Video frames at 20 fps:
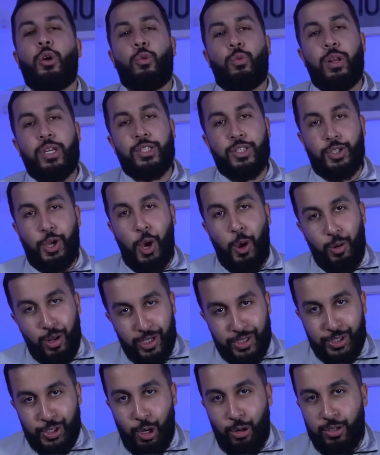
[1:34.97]

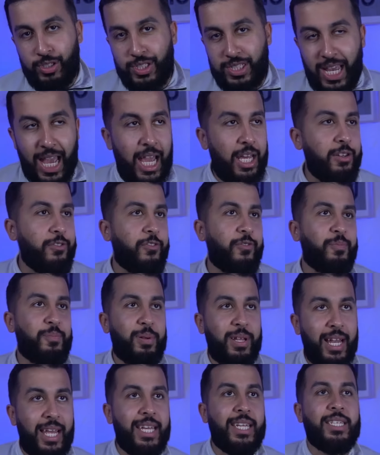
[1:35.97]
10th
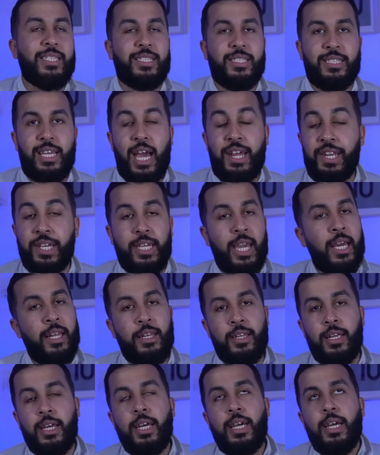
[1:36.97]
place. And
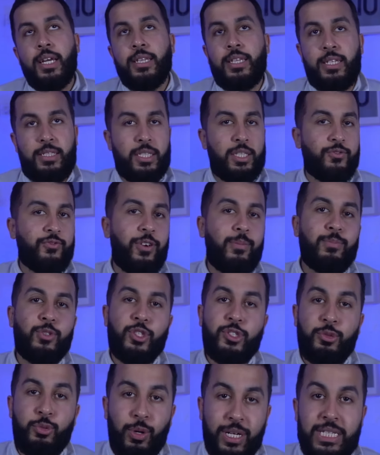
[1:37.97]
again, this is from
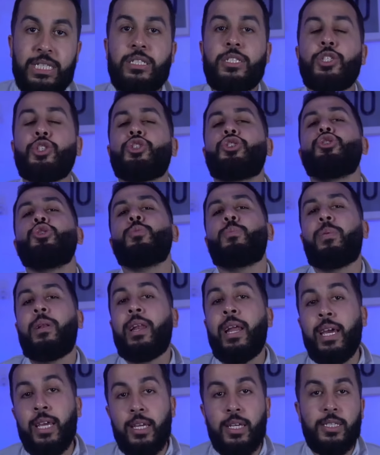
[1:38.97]
22
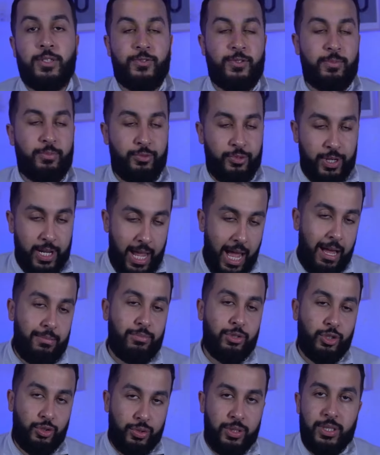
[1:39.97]
players from Real
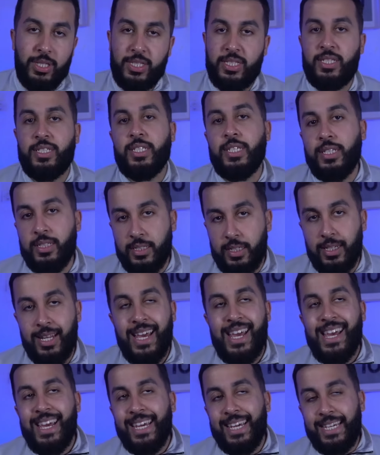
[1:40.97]
Madrid this season.
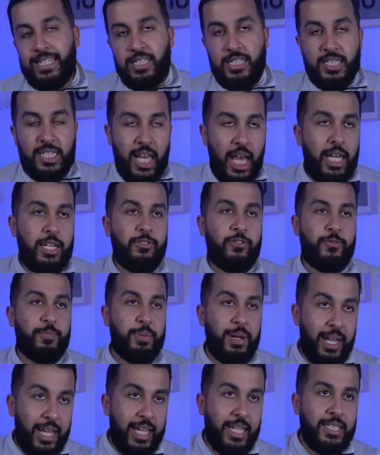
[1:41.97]
In 10th
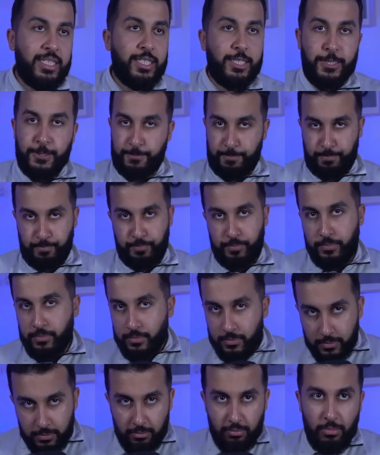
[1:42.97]
place,
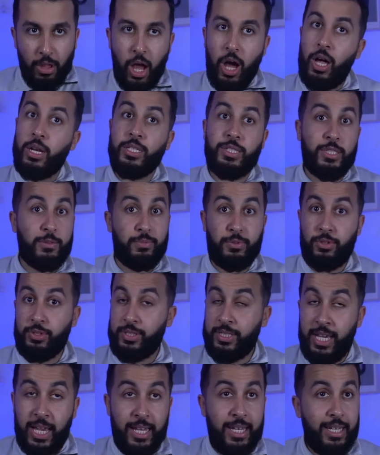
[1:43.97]
honestly, bro,
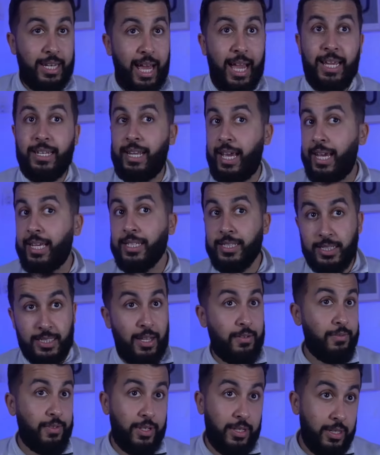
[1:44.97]
10, 9, 8,
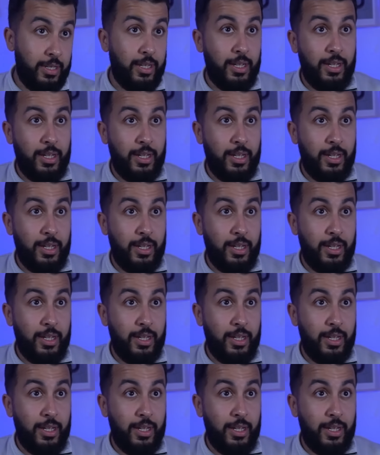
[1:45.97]
7.